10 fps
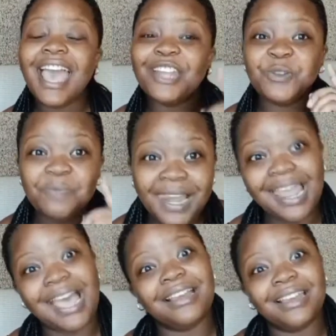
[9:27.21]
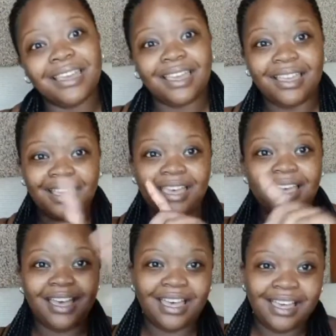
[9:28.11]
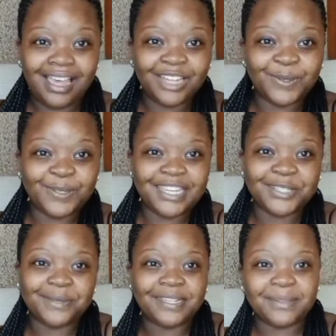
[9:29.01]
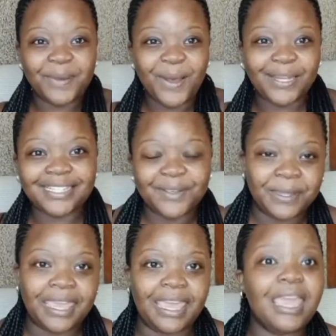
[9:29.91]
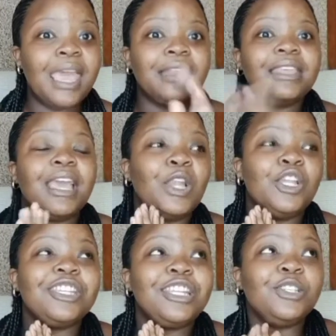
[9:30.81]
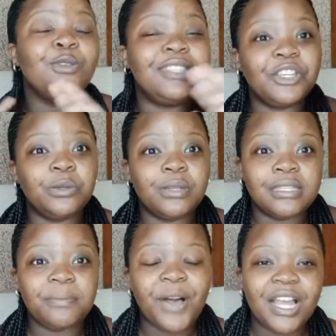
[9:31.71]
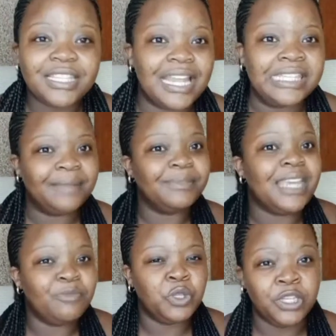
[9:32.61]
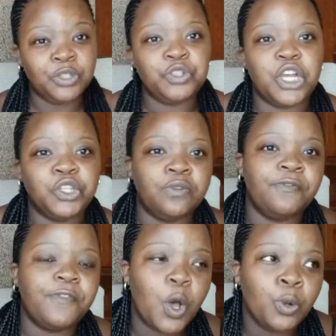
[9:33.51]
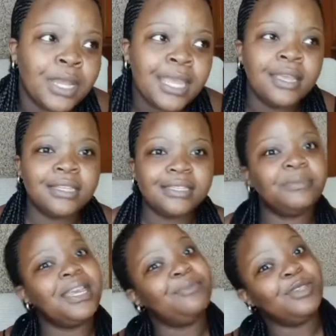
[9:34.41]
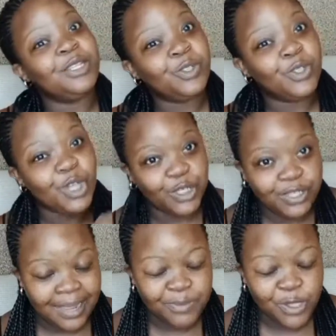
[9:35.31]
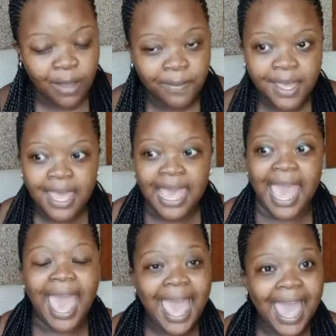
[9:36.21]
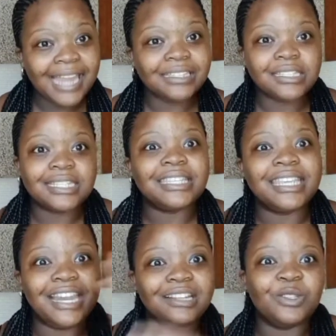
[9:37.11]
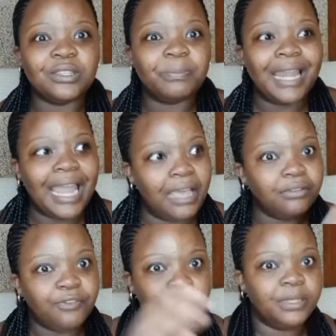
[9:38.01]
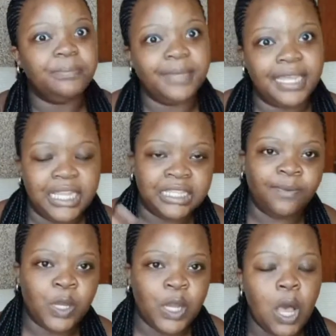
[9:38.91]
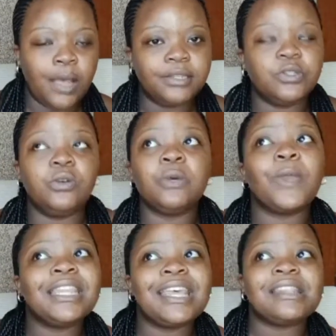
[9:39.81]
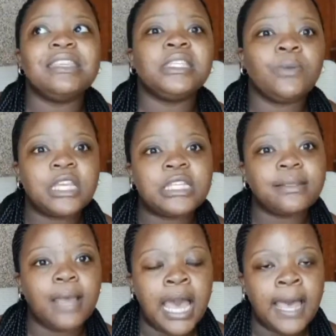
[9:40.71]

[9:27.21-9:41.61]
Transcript: and your plug are 2 centuries apart. Okay, they are literally 2 centuries apart, and sometimes you need to charge your phone, sometimes you need to charge your laptop, and just getting to the plug from your bed is very hard. So the way that these rest